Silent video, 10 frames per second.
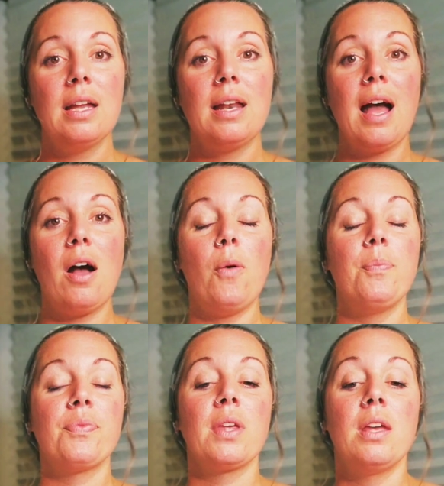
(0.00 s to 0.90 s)
Now,
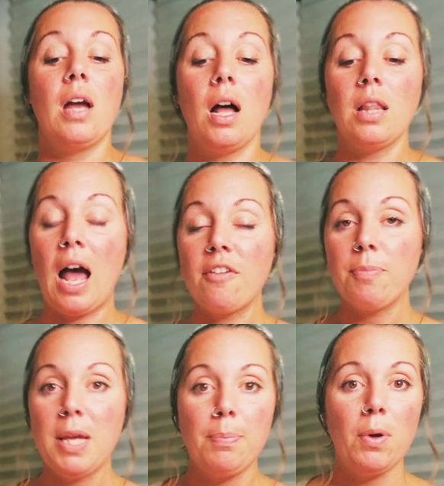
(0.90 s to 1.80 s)
a lot of
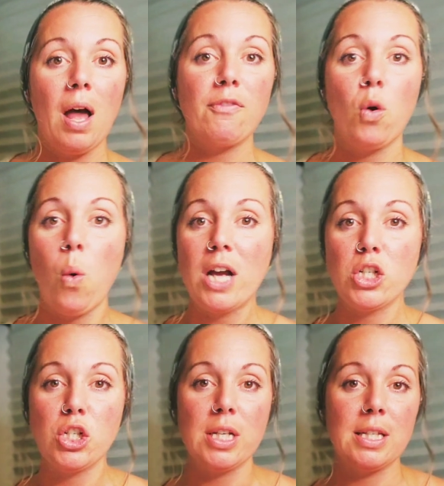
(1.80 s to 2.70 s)
people have
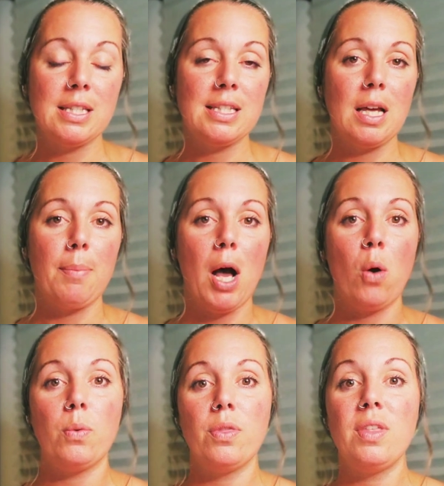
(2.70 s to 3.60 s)
questions
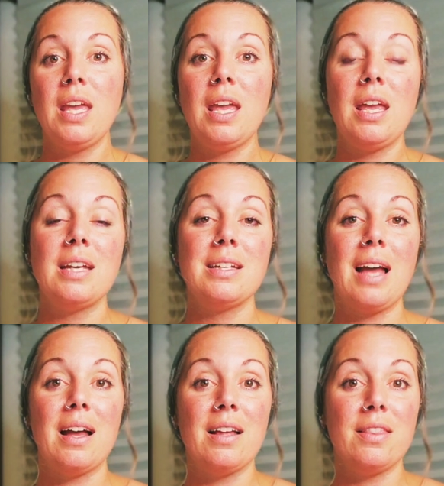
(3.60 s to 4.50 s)
about the
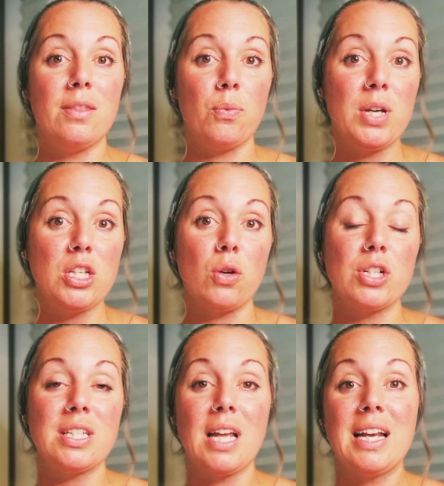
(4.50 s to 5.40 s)
research
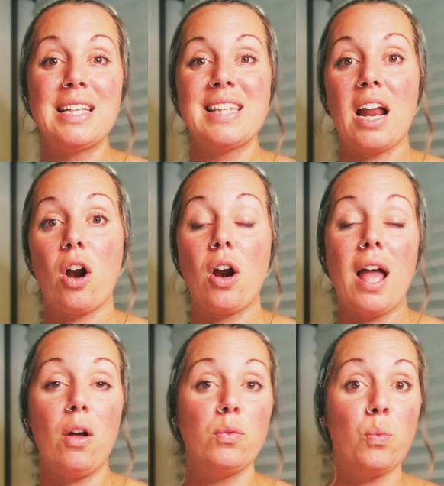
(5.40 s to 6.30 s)
studies that are
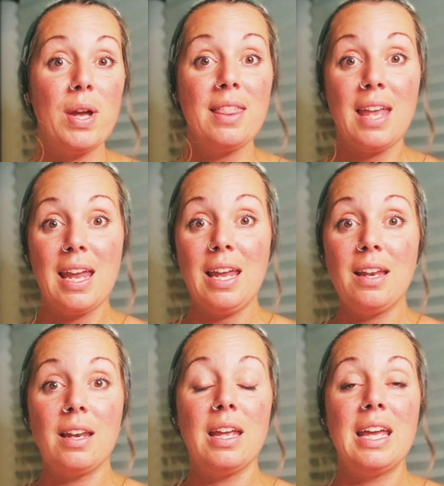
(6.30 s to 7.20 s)
held
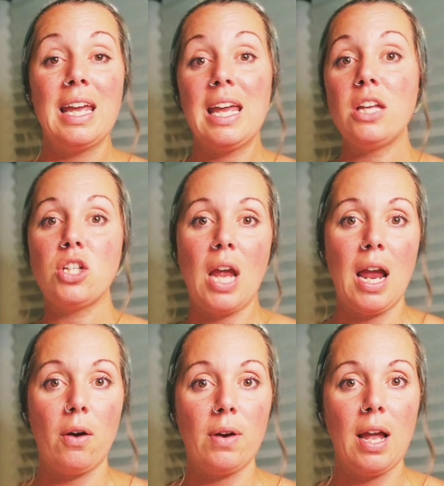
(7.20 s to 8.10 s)
within each
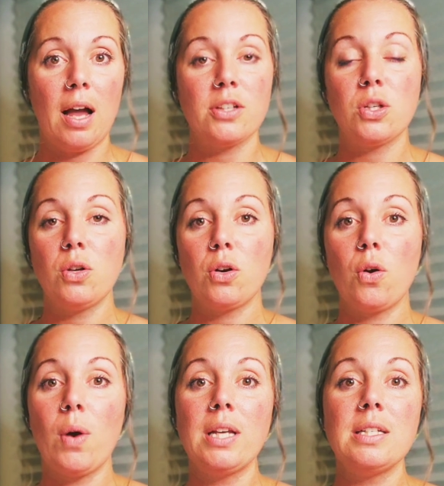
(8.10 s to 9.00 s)
area. So you're
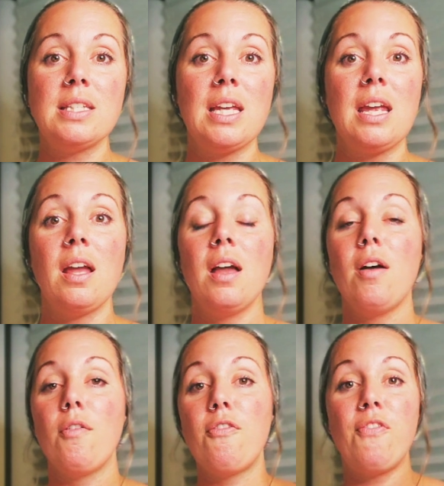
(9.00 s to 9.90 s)
going to see
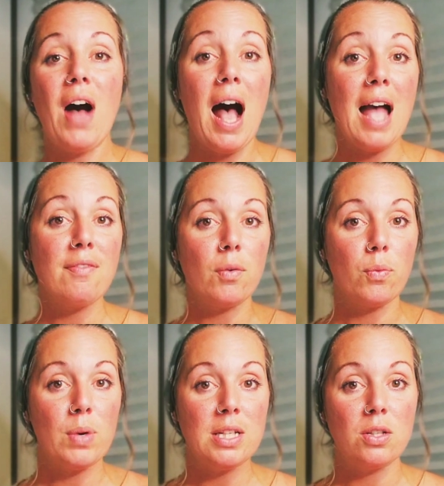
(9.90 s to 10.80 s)
5
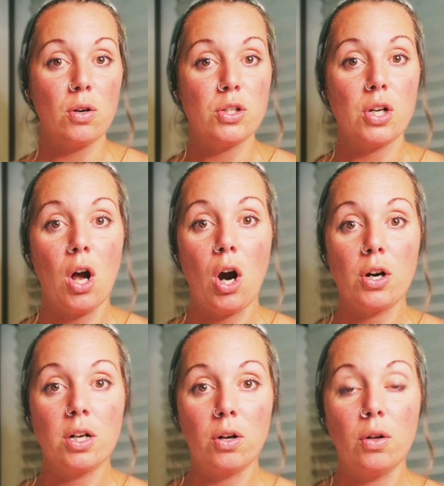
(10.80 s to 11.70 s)
research
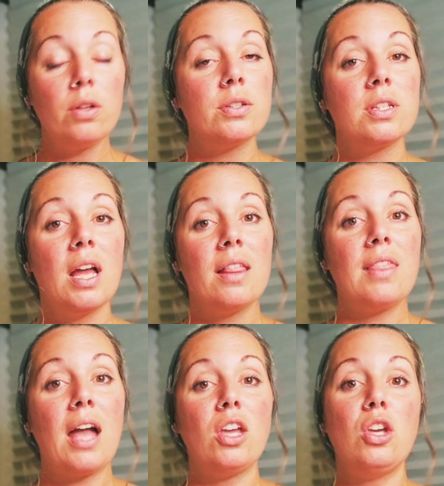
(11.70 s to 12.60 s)
articles
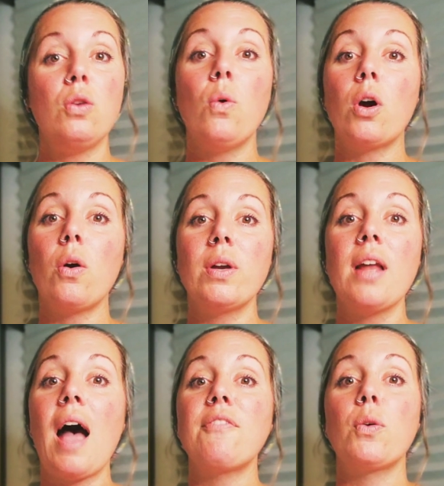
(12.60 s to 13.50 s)
that you are going to
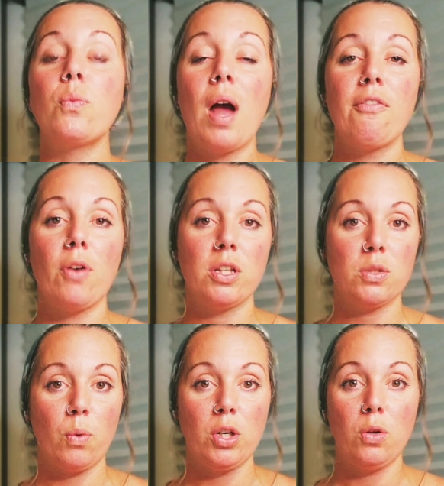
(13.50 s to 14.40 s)
have to
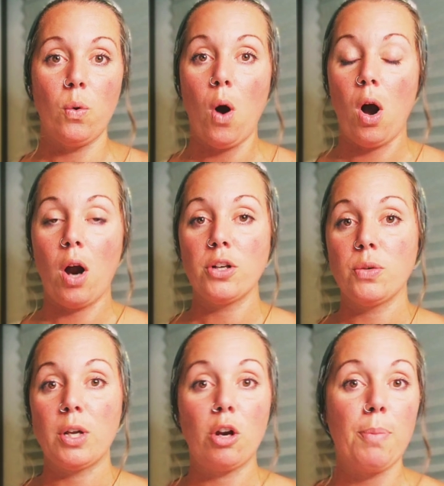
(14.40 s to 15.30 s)
reference when you are
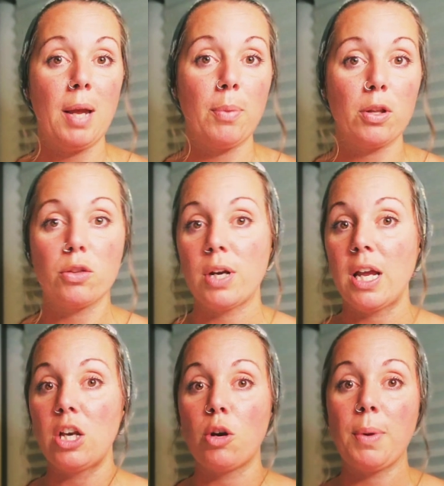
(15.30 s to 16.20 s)
doing your paper 3
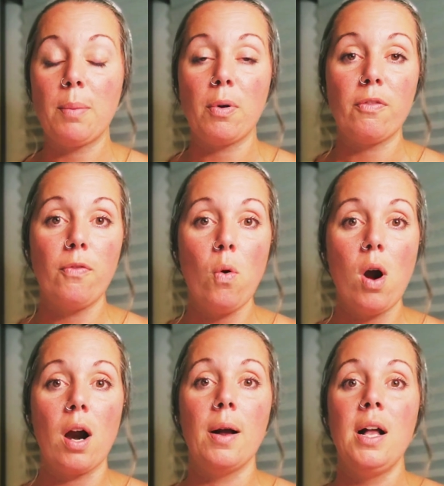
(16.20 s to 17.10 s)
and your paper
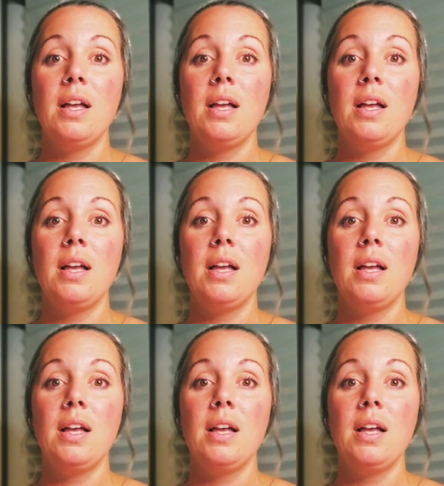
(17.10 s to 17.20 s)
4.